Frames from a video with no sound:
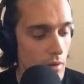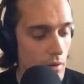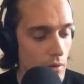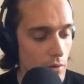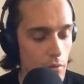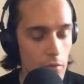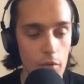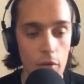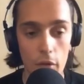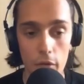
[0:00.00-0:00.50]
a
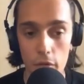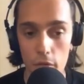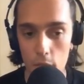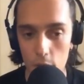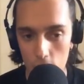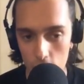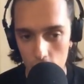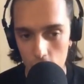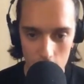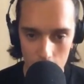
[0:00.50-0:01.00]
lot of
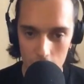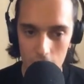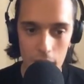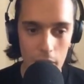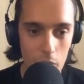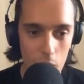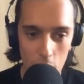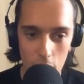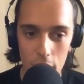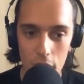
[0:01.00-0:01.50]
customers
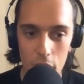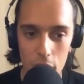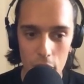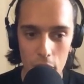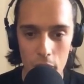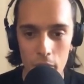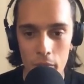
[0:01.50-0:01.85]
in one go.